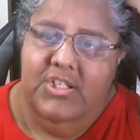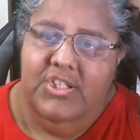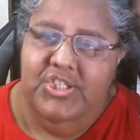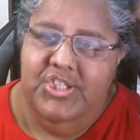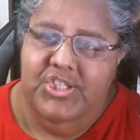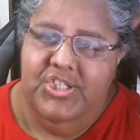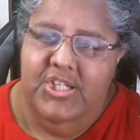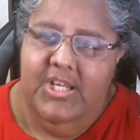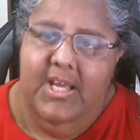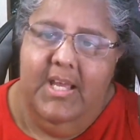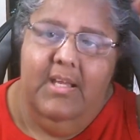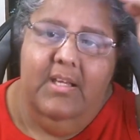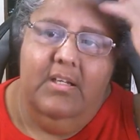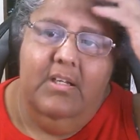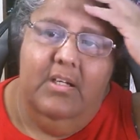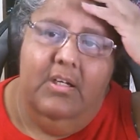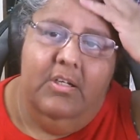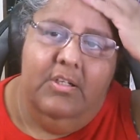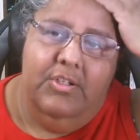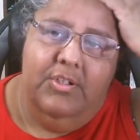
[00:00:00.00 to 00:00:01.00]
check
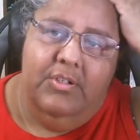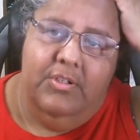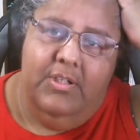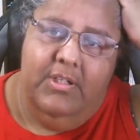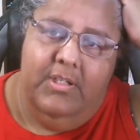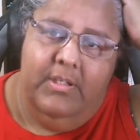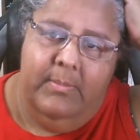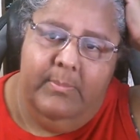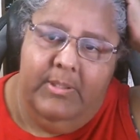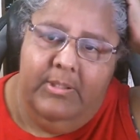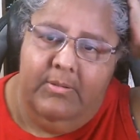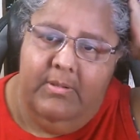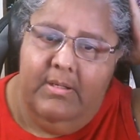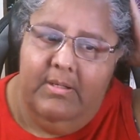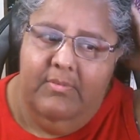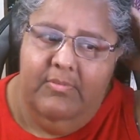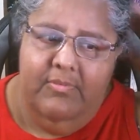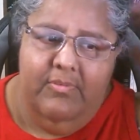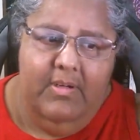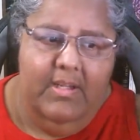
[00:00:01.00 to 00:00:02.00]
on your
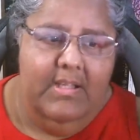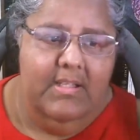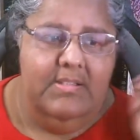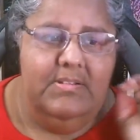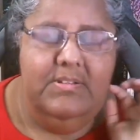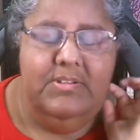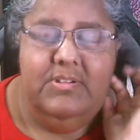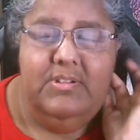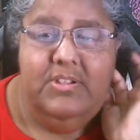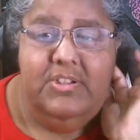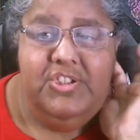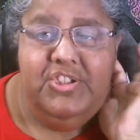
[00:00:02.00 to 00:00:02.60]
immigrant friends,